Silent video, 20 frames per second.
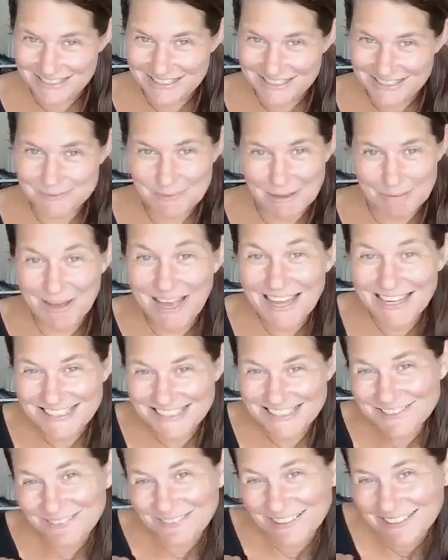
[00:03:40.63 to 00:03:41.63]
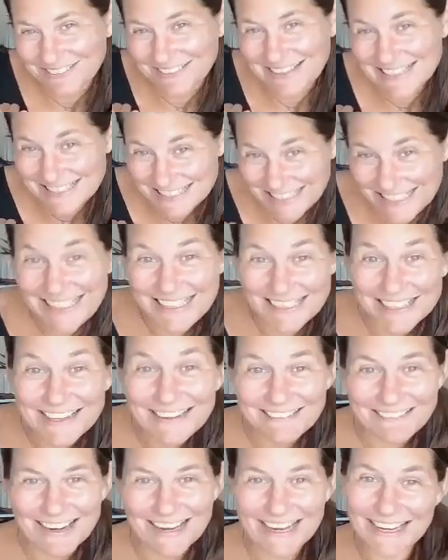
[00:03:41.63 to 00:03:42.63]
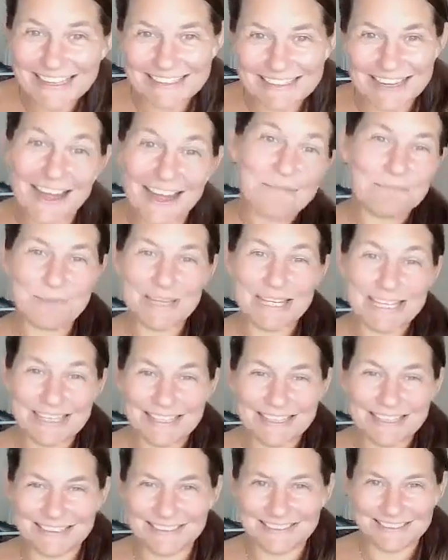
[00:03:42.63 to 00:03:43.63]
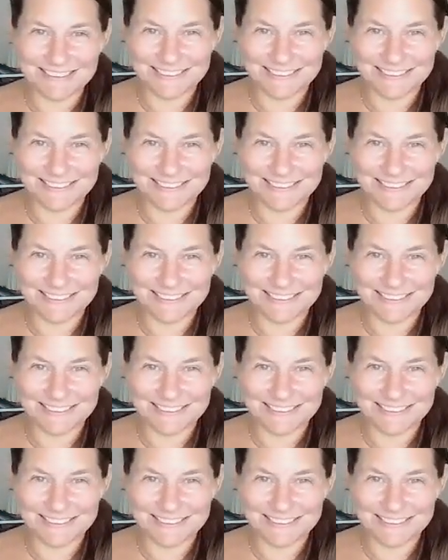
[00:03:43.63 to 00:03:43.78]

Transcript: because my body is the one who has to eat it, right? Not me.